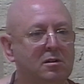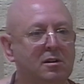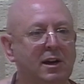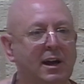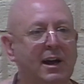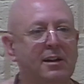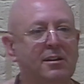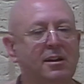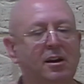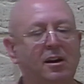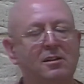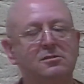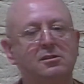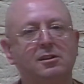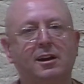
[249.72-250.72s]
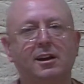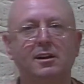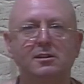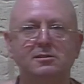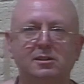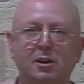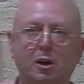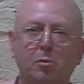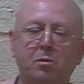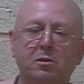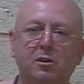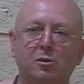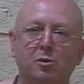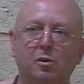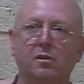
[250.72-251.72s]
And the answer to that is in opening
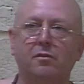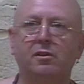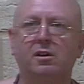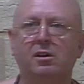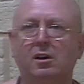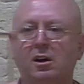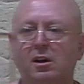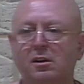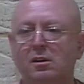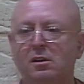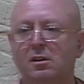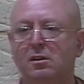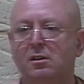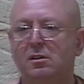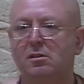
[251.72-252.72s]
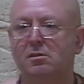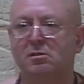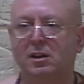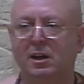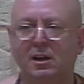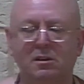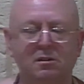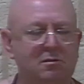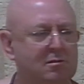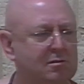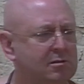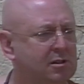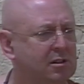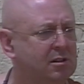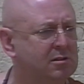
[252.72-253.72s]
the door of your heart.
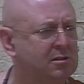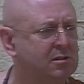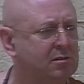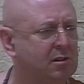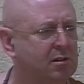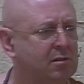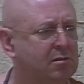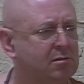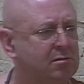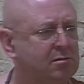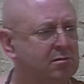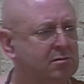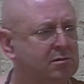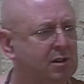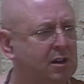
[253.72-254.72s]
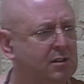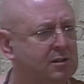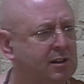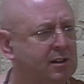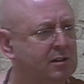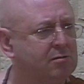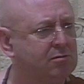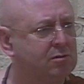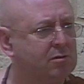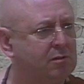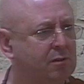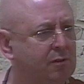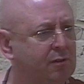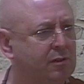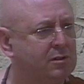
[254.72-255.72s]
Did I say this
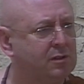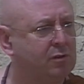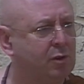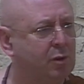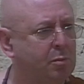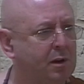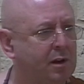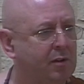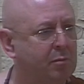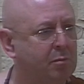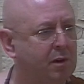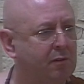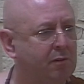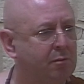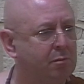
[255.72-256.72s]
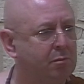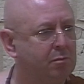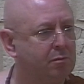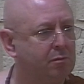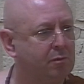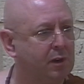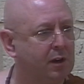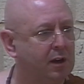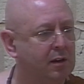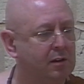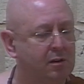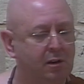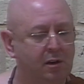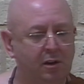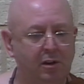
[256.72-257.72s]
first of all about my
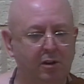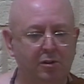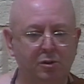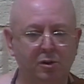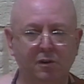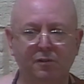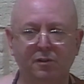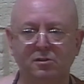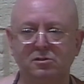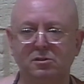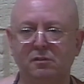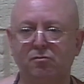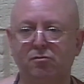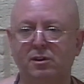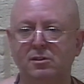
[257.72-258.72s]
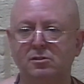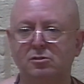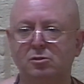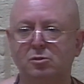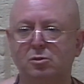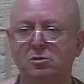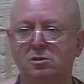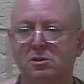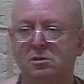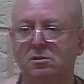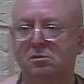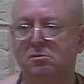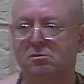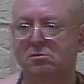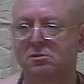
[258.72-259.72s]
university friend's daughter?
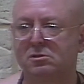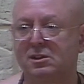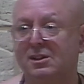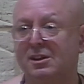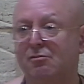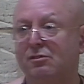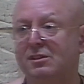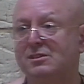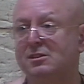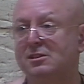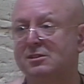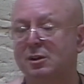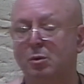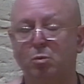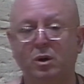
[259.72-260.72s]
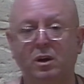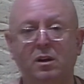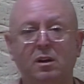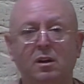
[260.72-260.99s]
I said that recently somewhere.